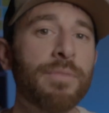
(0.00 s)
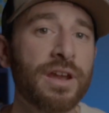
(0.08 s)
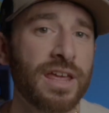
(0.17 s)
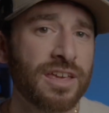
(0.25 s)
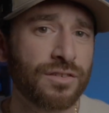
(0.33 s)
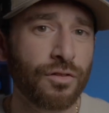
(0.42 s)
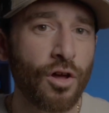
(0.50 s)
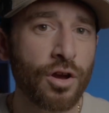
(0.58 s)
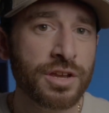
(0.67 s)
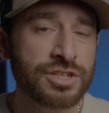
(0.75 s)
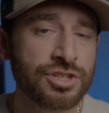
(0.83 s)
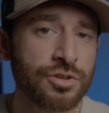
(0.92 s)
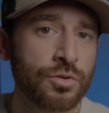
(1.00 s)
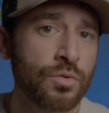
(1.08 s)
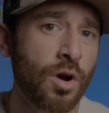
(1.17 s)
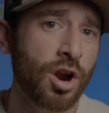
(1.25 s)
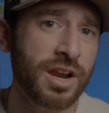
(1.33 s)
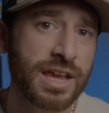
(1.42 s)
But as long as
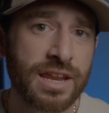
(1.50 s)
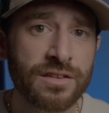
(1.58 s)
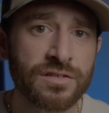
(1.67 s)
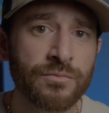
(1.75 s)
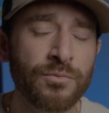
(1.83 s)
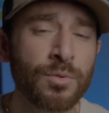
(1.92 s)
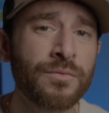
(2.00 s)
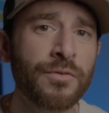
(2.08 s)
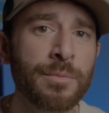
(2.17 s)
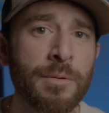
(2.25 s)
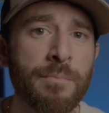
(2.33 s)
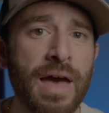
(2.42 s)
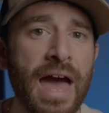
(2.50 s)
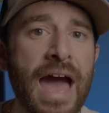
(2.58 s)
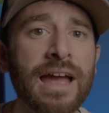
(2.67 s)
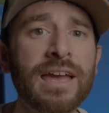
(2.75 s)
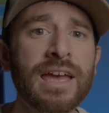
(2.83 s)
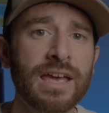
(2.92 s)
you are hitting someone from the
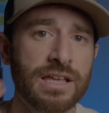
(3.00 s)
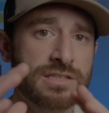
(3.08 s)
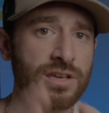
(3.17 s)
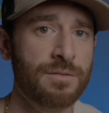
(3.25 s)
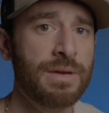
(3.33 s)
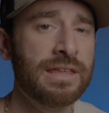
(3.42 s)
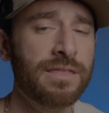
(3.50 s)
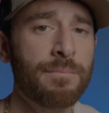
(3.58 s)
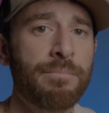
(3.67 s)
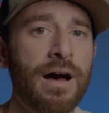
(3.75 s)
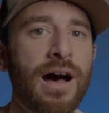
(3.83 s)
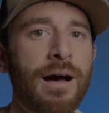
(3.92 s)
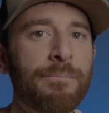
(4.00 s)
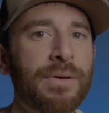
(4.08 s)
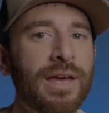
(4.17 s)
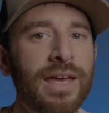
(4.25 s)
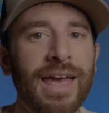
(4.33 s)
back, it's gonna make them pop.